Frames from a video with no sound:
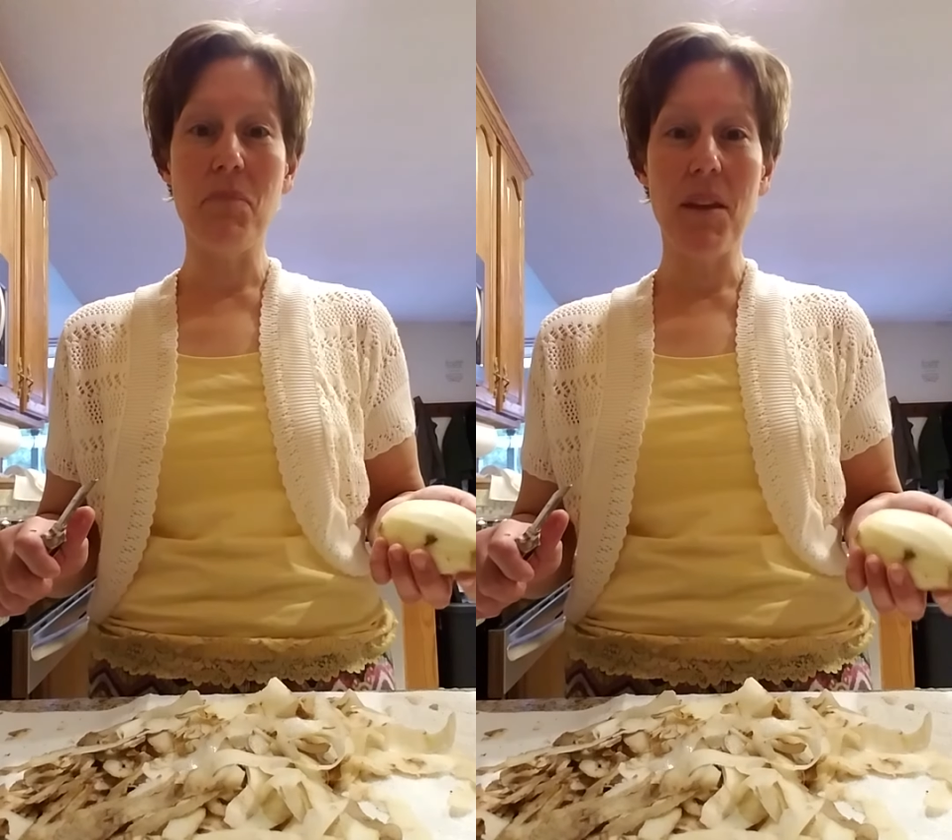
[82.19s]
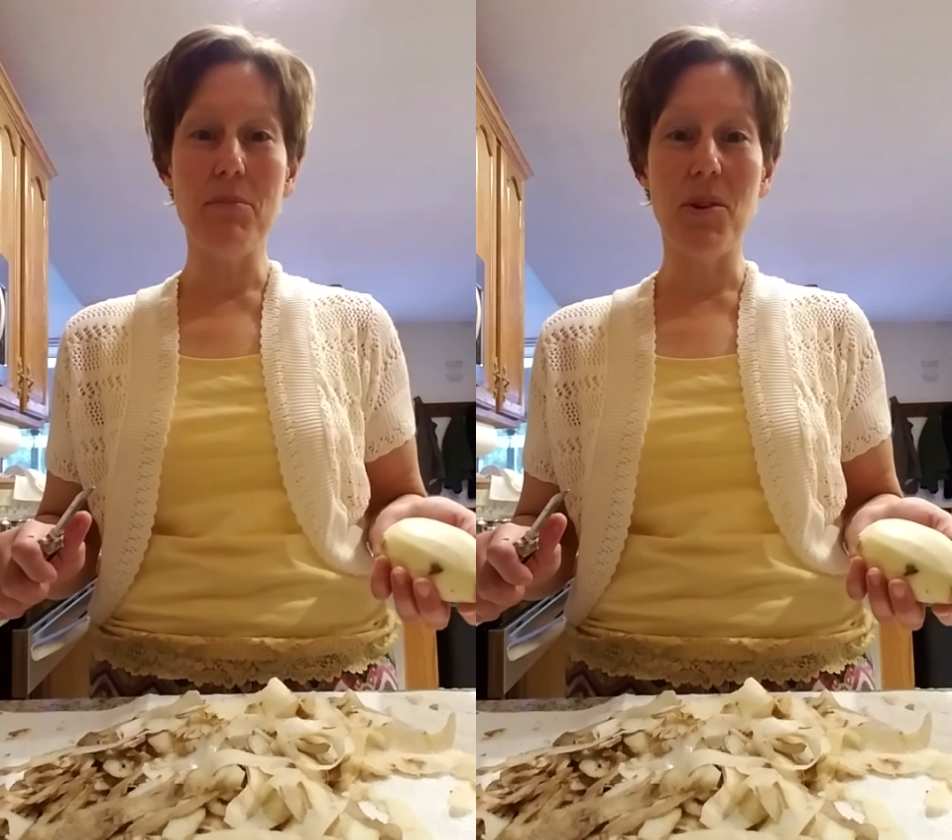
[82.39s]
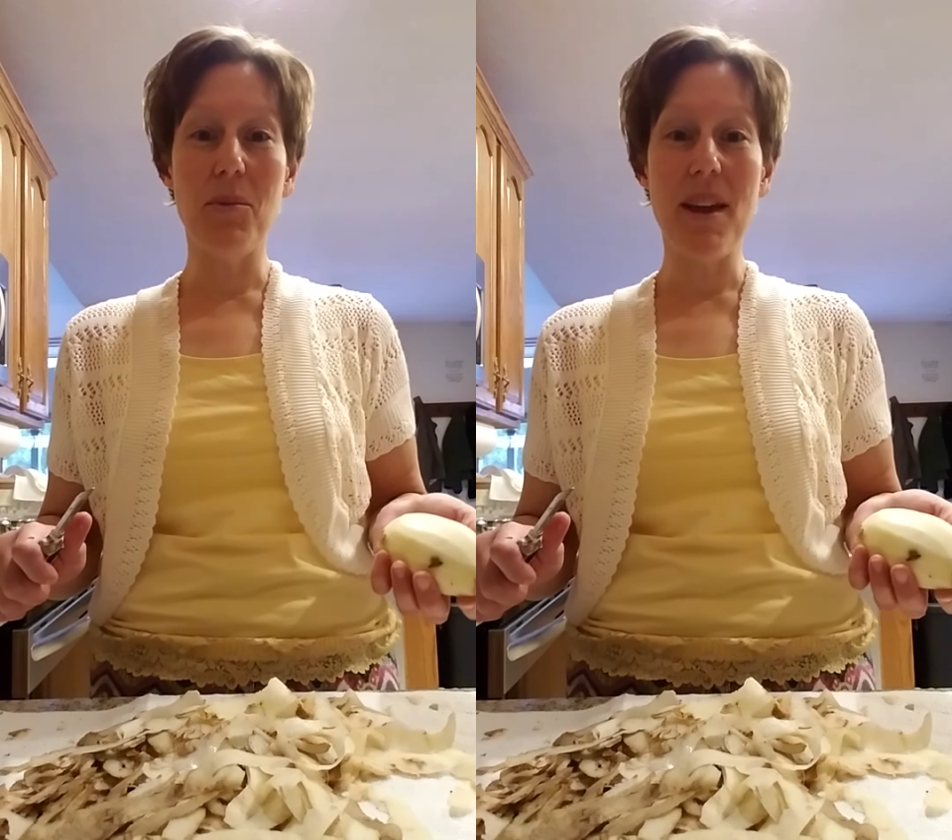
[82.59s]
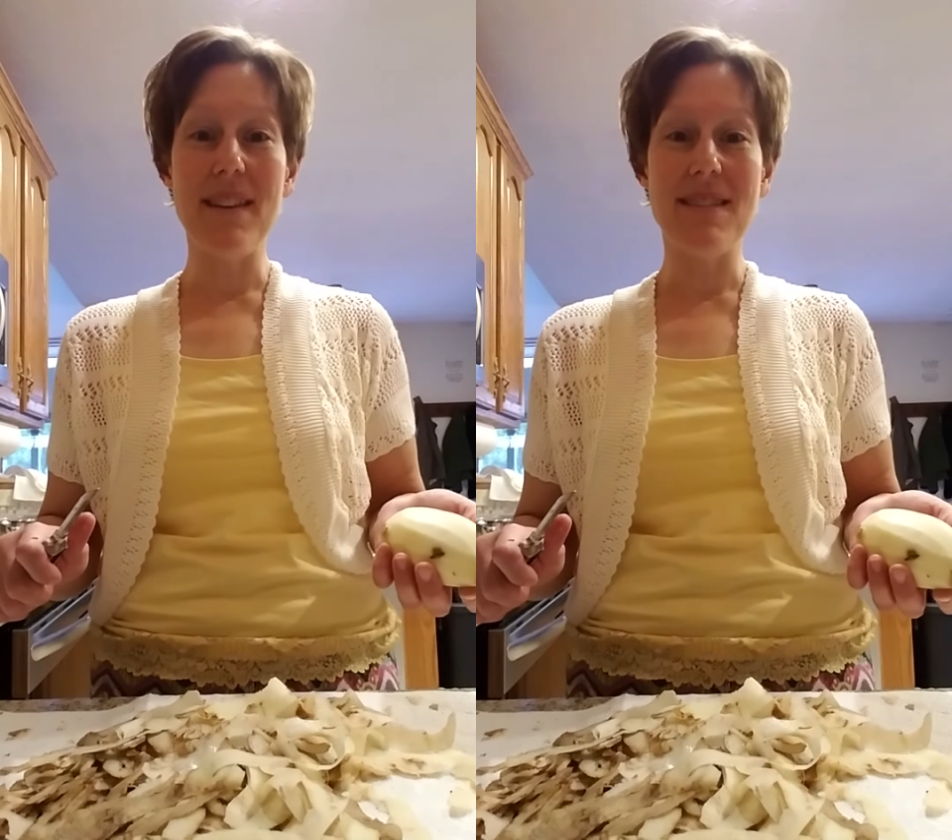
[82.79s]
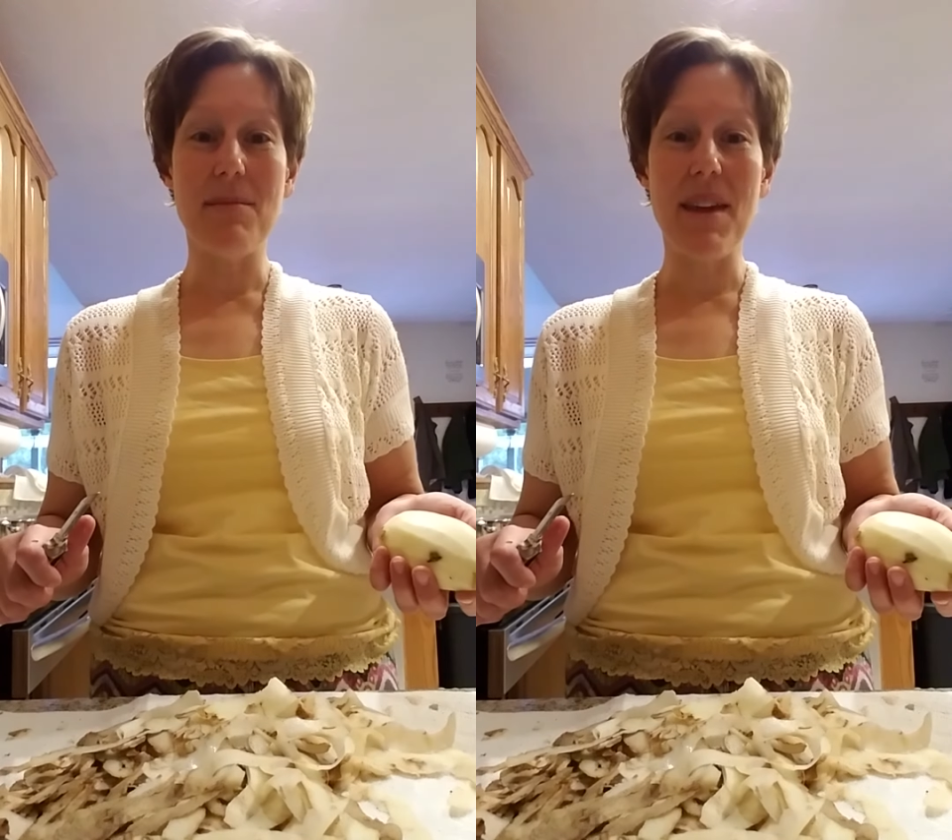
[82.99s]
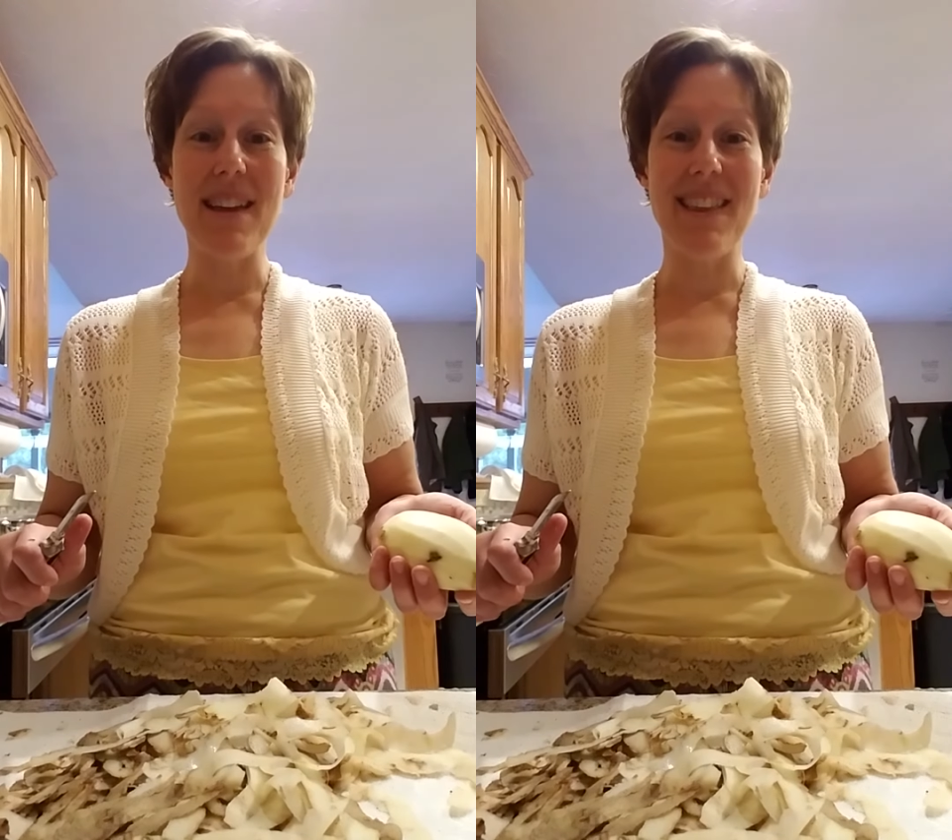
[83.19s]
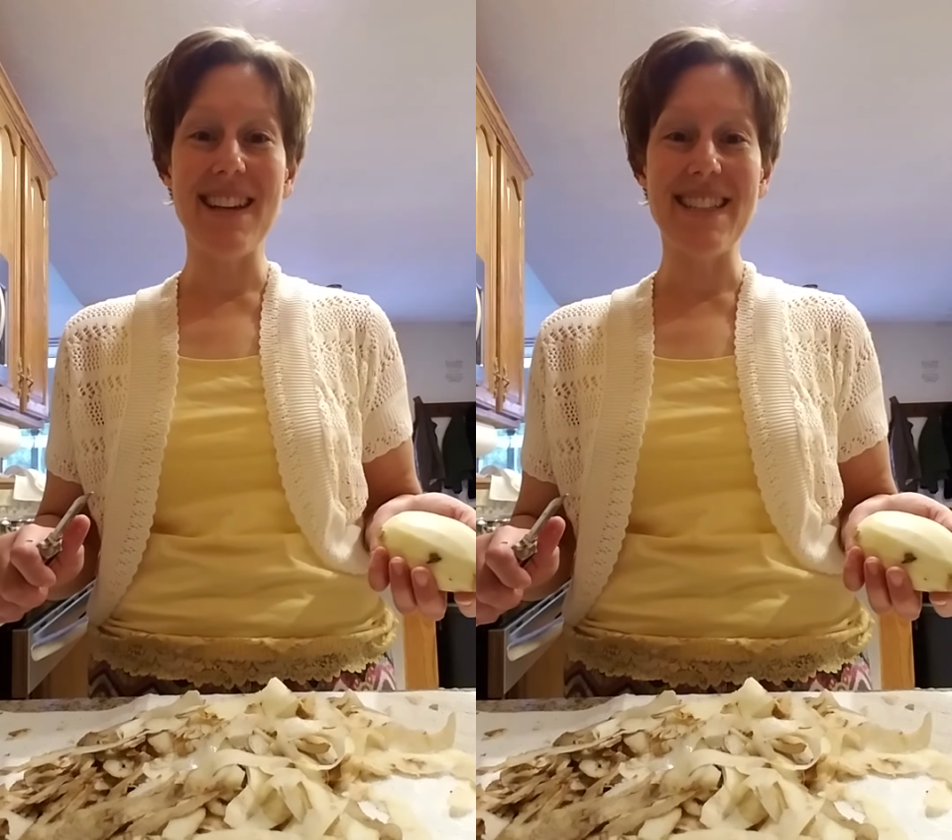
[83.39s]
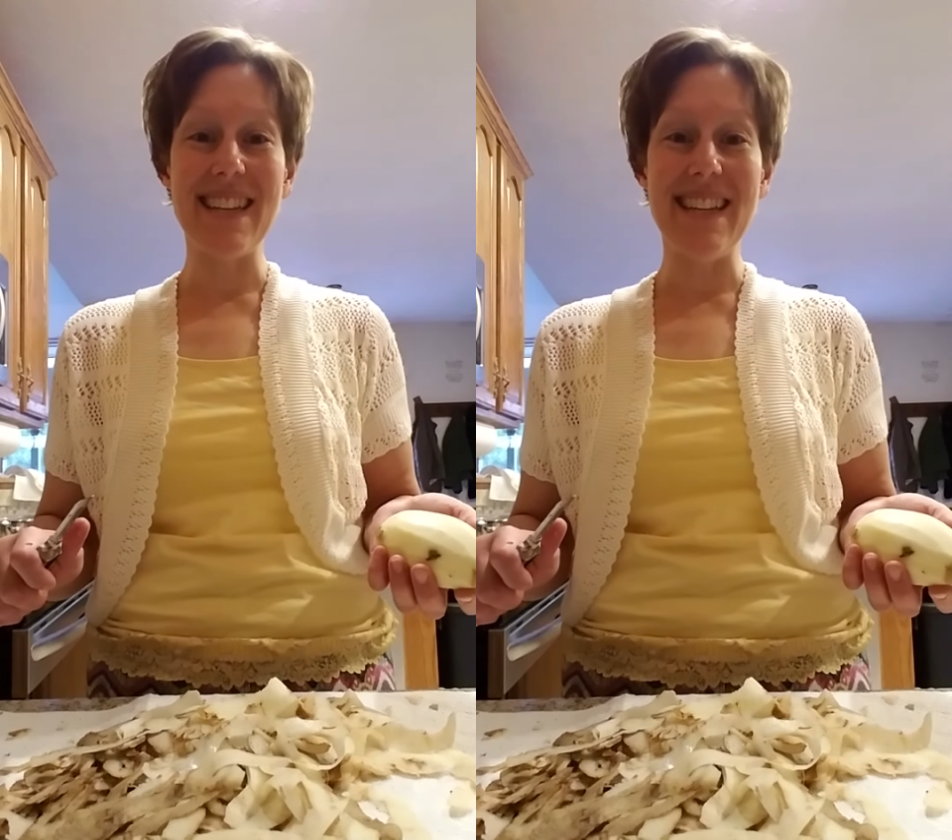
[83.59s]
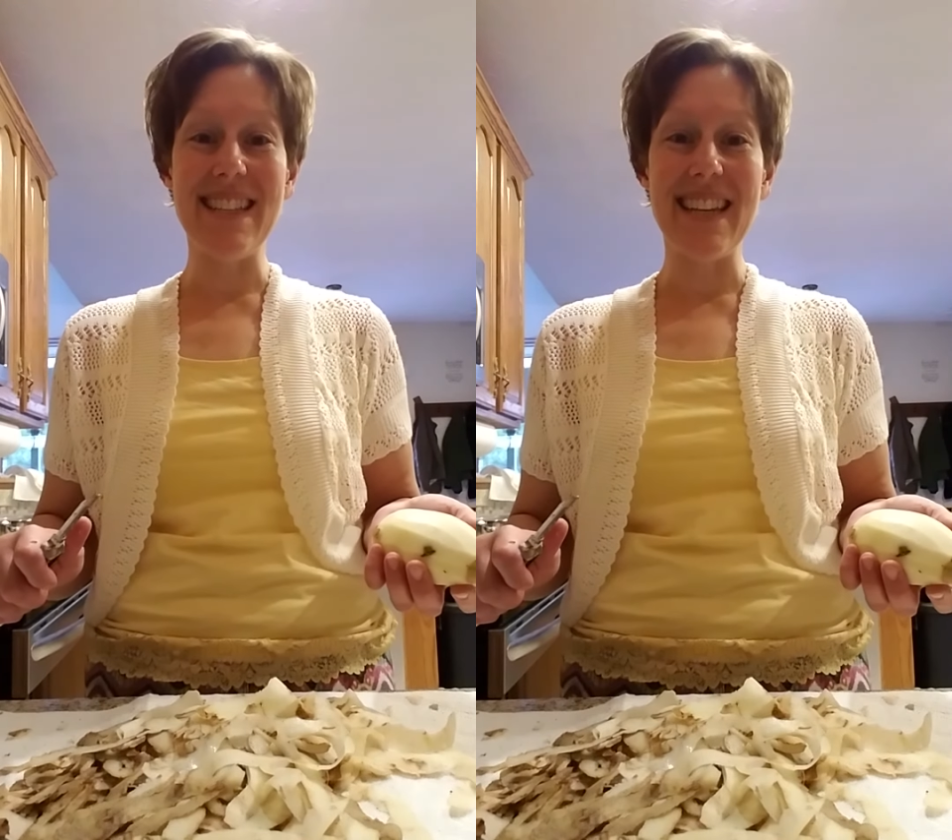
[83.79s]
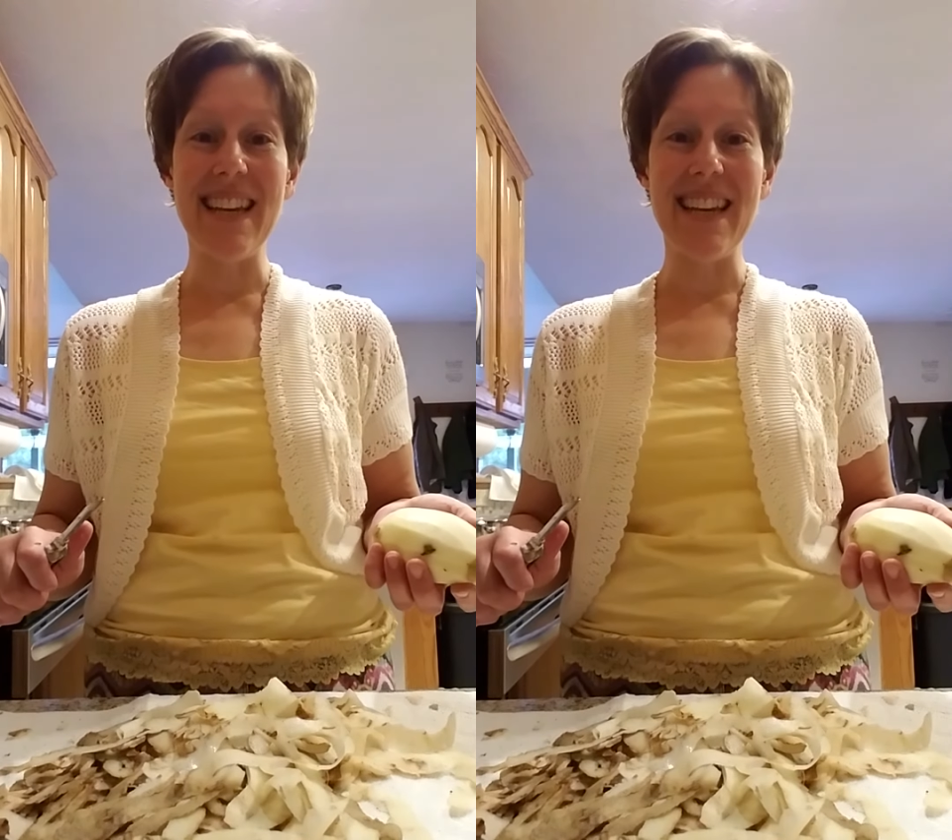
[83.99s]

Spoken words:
more ways to make things easy,